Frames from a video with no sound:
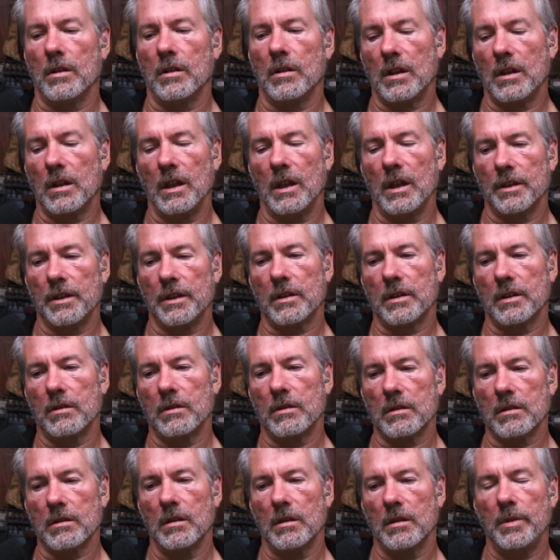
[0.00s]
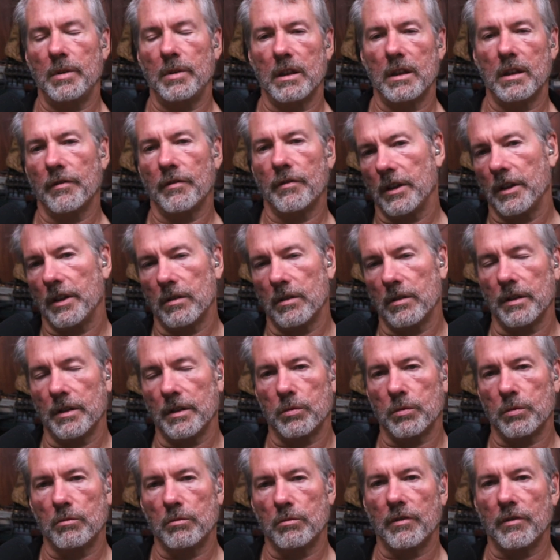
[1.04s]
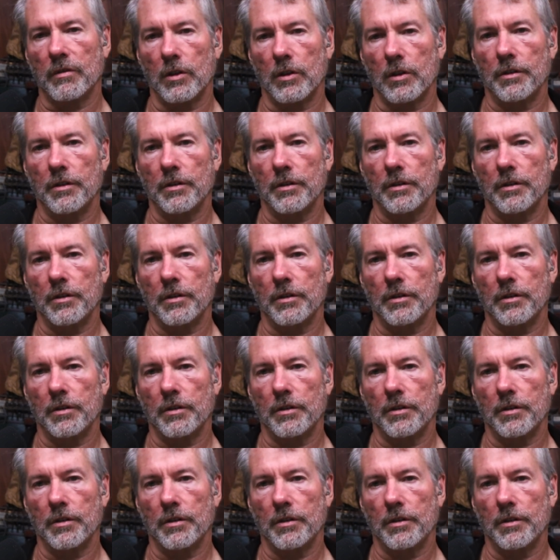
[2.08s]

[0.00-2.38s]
classical competitive theorists would refer